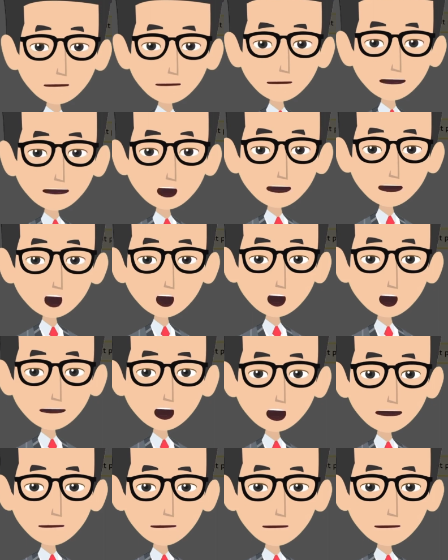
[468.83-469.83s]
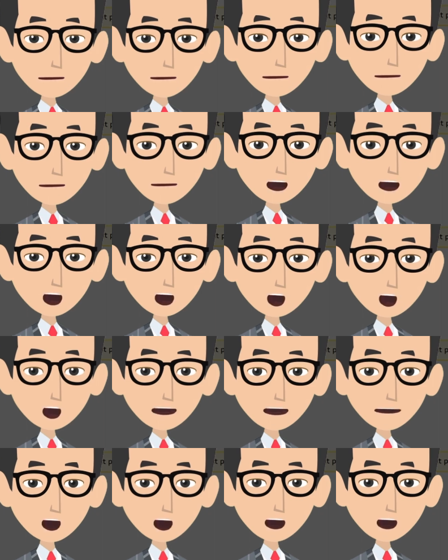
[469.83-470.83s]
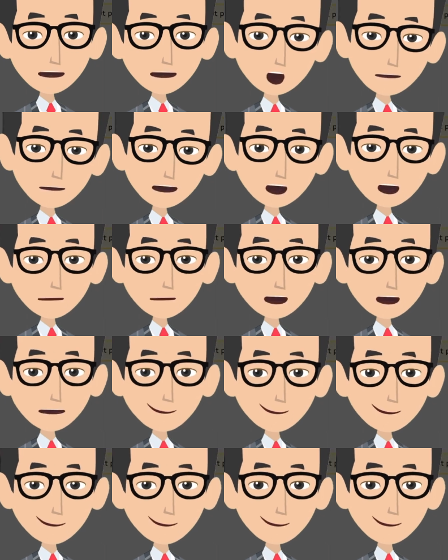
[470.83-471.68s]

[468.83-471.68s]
the WBS, and the WBS dictionary.